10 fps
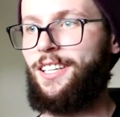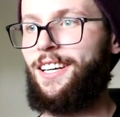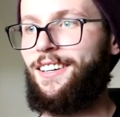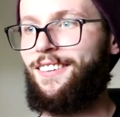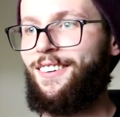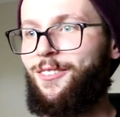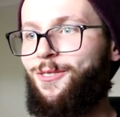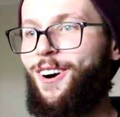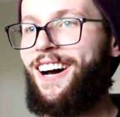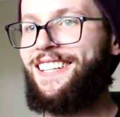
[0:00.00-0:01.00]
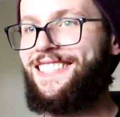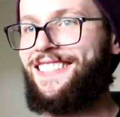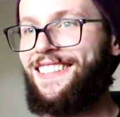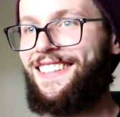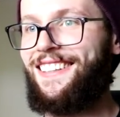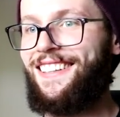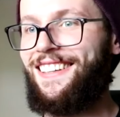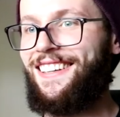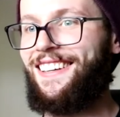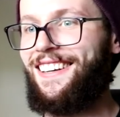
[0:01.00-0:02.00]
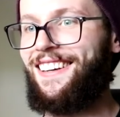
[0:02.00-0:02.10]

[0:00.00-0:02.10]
a disaster what? The last few plays